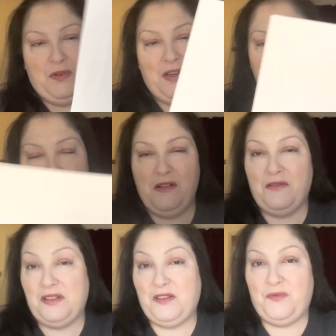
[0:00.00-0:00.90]
I know
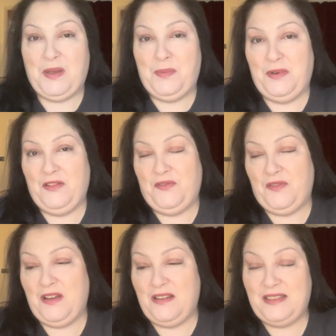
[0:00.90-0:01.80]
lots of people
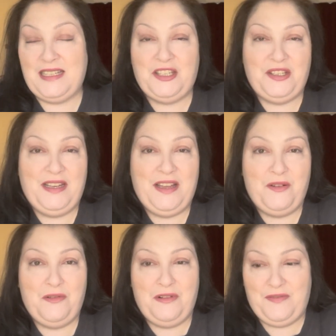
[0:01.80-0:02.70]
are stitching it
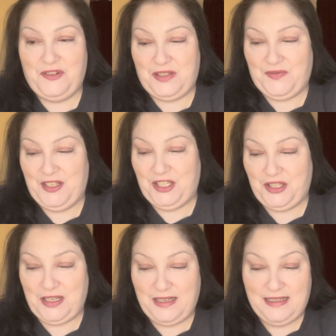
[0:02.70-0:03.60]
or have just
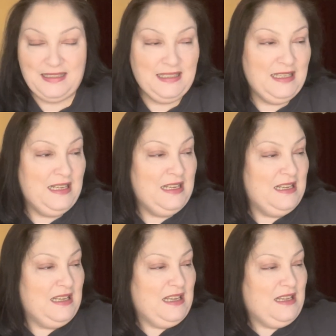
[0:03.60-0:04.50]
finished it.
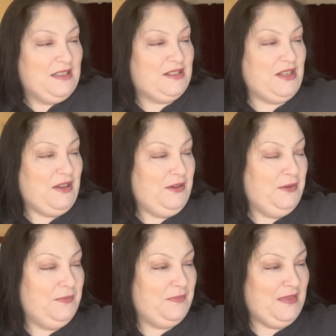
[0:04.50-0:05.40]

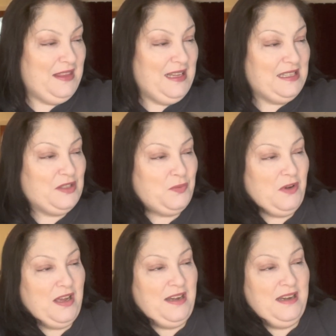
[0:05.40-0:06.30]
So this
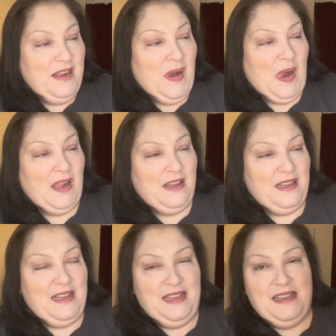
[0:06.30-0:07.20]
one
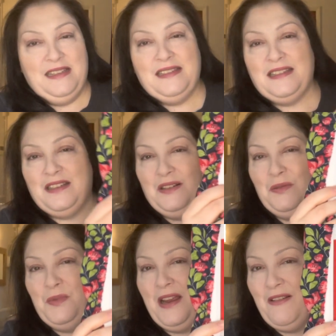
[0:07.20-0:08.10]
is
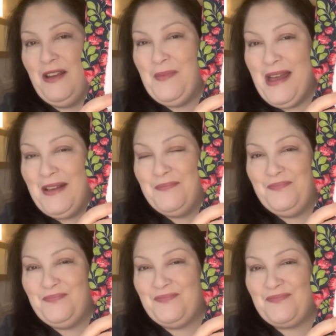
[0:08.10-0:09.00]
where I'm at.
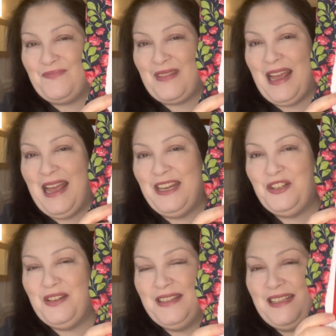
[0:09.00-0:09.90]
As
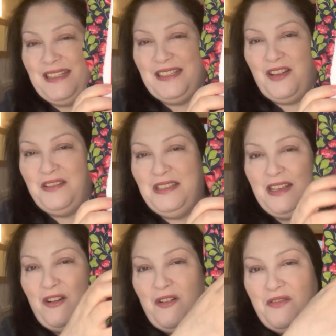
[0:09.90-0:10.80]
you can see, I started
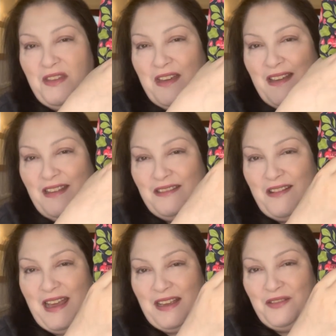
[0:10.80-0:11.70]
on the
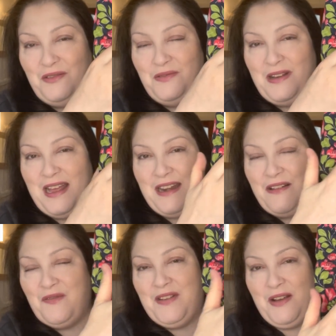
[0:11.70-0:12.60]
diagonal and
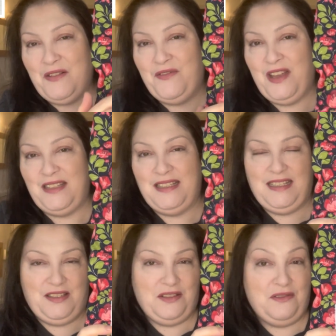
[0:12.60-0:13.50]
I've now converted
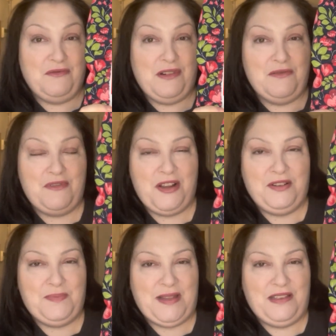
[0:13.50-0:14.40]
this to the Royal
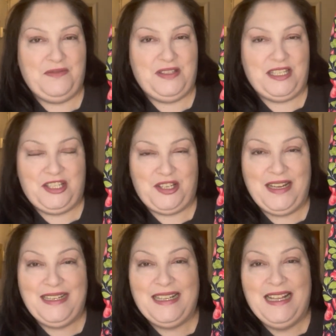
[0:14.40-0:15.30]
Rose method of stitching.